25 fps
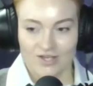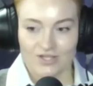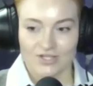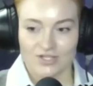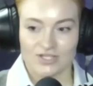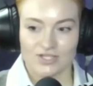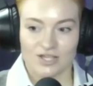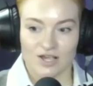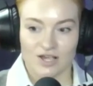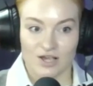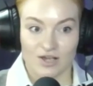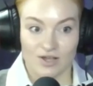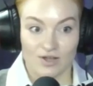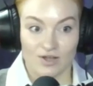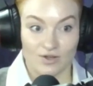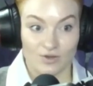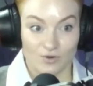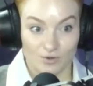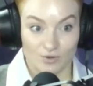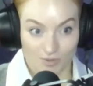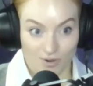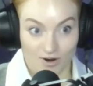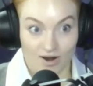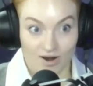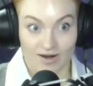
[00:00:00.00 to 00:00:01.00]
So
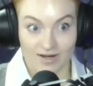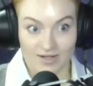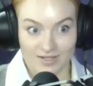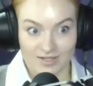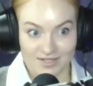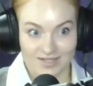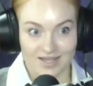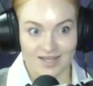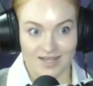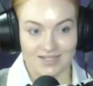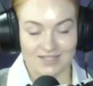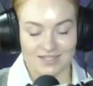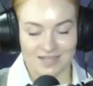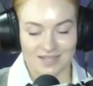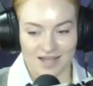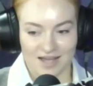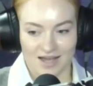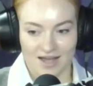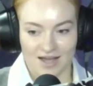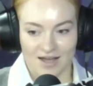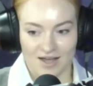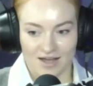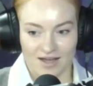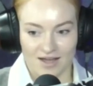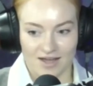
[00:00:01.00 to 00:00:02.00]
you're right, there's
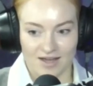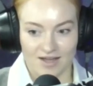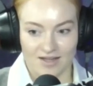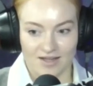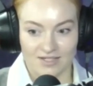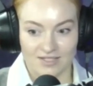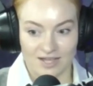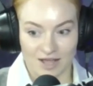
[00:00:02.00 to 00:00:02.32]
uh,